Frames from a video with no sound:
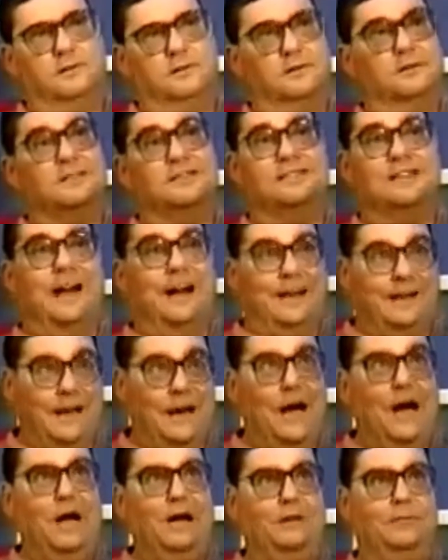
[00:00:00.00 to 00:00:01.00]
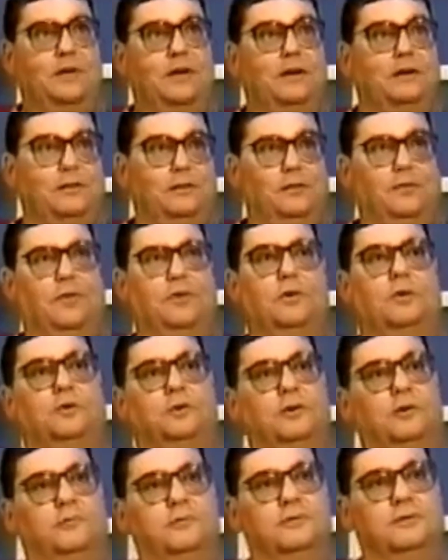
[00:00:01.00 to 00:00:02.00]
this dichotomy and
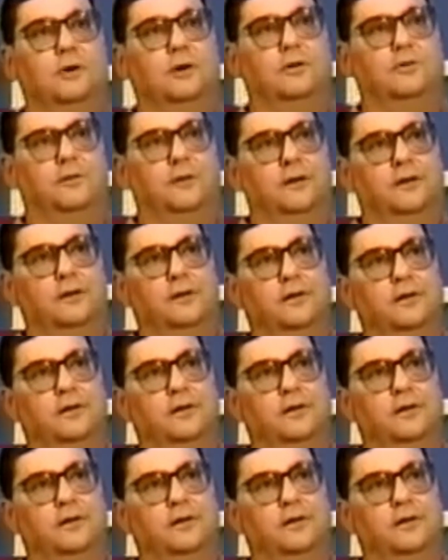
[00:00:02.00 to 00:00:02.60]
difficulty of resolving